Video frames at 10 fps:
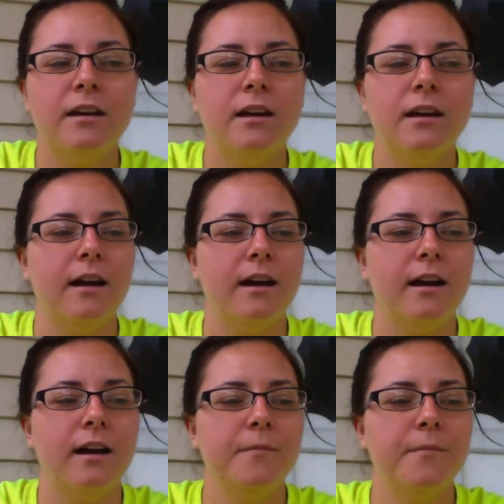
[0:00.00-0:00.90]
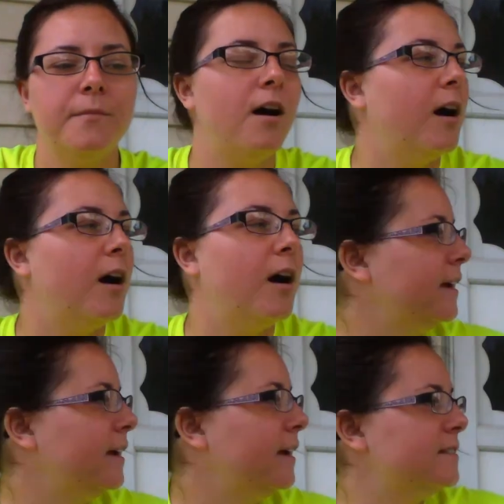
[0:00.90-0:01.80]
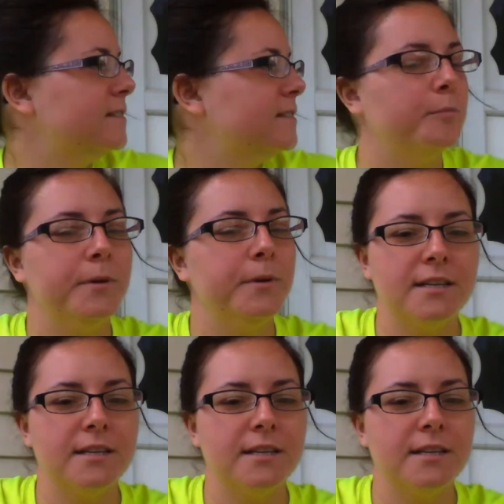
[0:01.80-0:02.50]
on my kids' little picnic